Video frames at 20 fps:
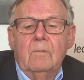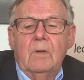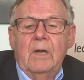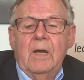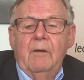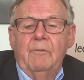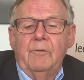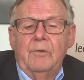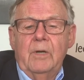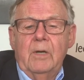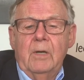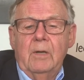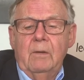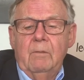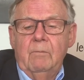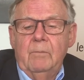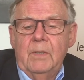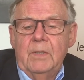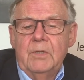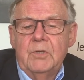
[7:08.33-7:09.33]
after
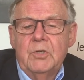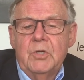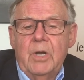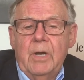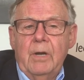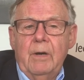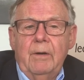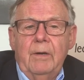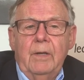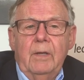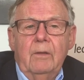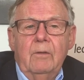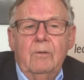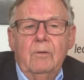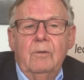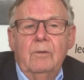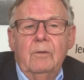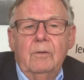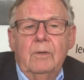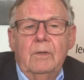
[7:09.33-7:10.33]
I've been chairing
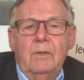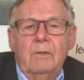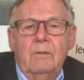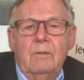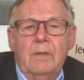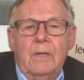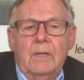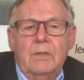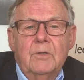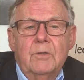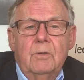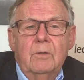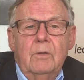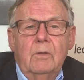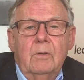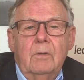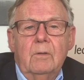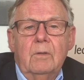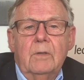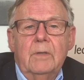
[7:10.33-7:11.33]
the international
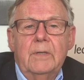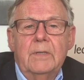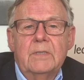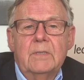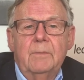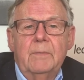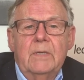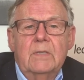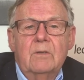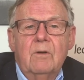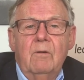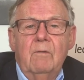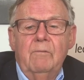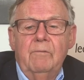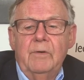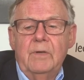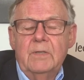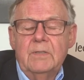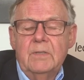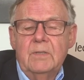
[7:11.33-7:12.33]
SMS
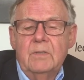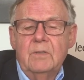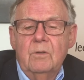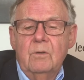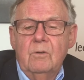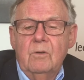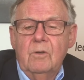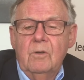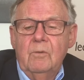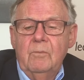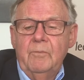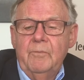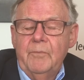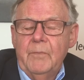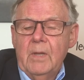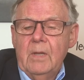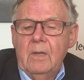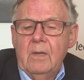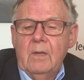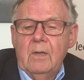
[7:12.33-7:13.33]
conference in Stockholm.
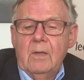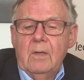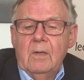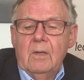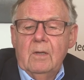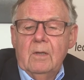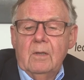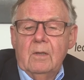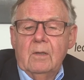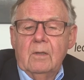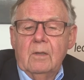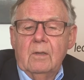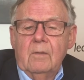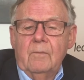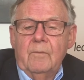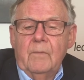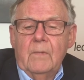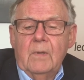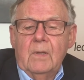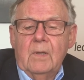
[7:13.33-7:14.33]
Uh,
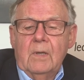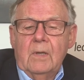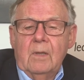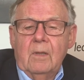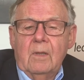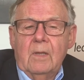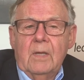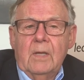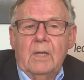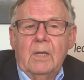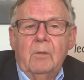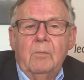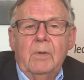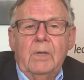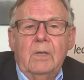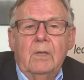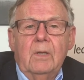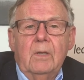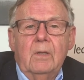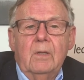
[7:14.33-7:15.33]
and then I've
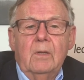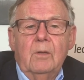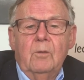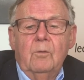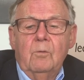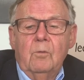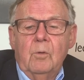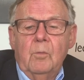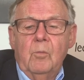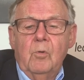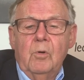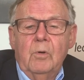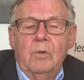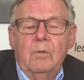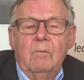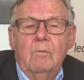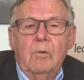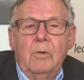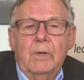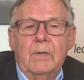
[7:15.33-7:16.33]
been in the Tour Board
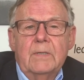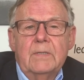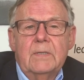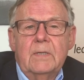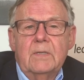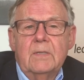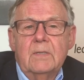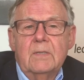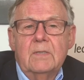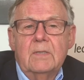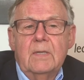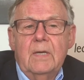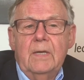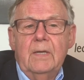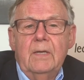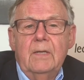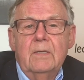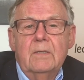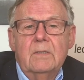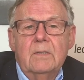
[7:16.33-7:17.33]
of Organization
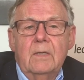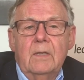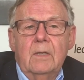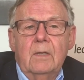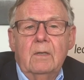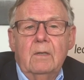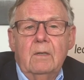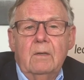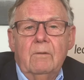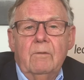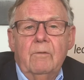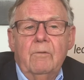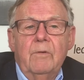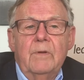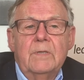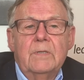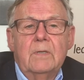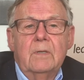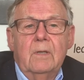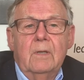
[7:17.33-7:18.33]
Studies, and
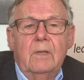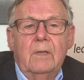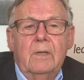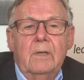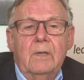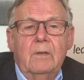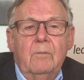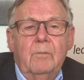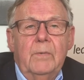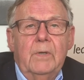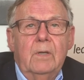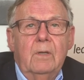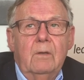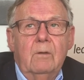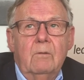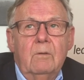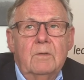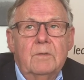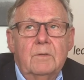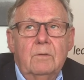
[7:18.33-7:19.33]
recently I've been
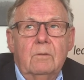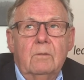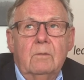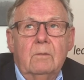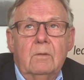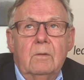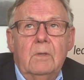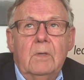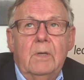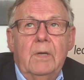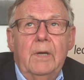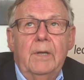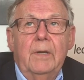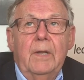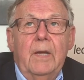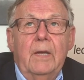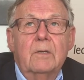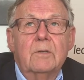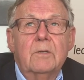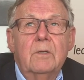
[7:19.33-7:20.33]
also, and
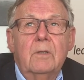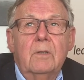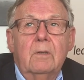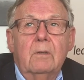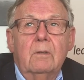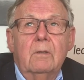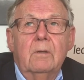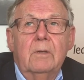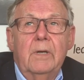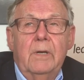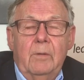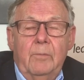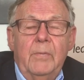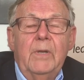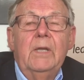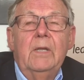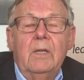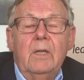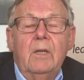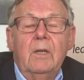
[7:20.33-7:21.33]
actually, yeah, I've
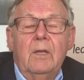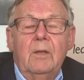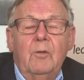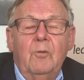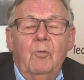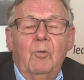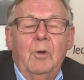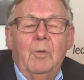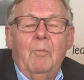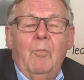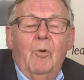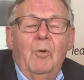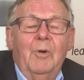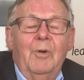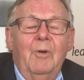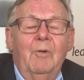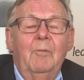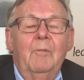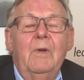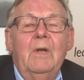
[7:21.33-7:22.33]
been in a Tour
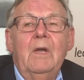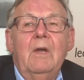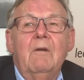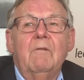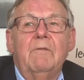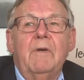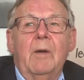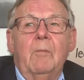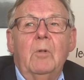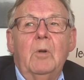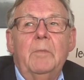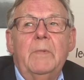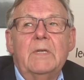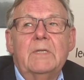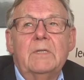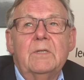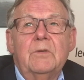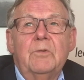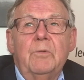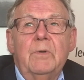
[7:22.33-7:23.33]
Board of Family
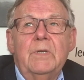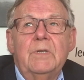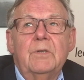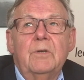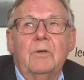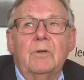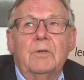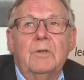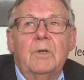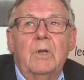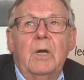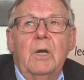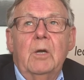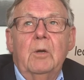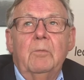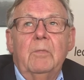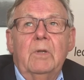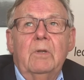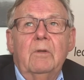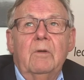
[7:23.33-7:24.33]
Business Research. Now
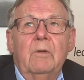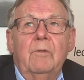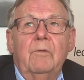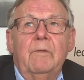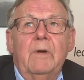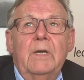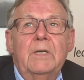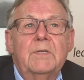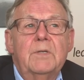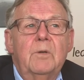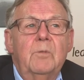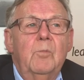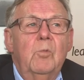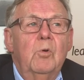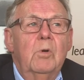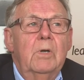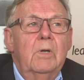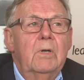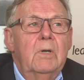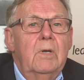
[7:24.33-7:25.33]
I'm in the Advisory
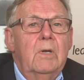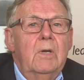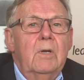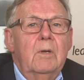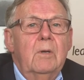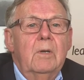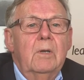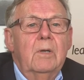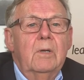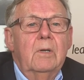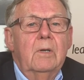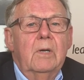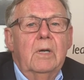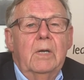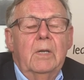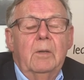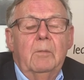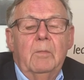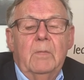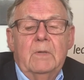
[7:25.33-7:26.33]
Board, uh,
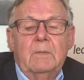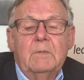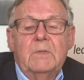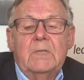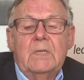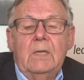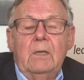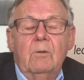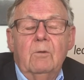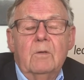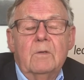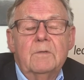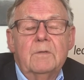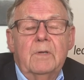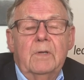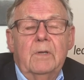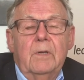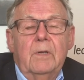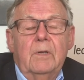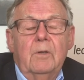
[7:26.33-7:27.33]
and I'm still
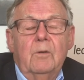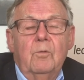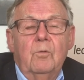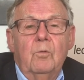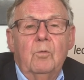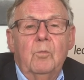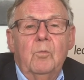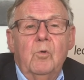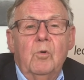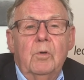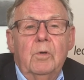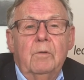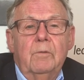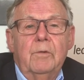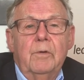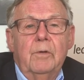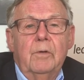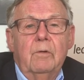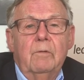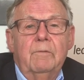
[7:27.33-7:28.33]
also in the Tour Board of
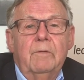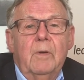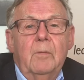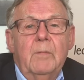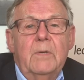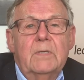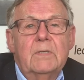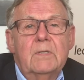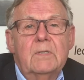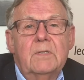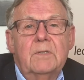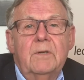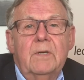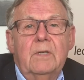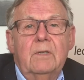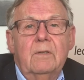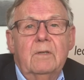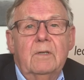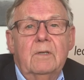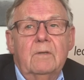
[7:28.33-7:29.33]
general Family Business
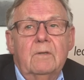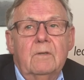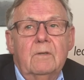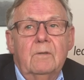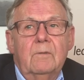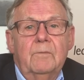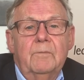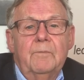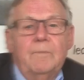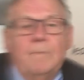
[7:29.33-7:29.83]
Strategy. So,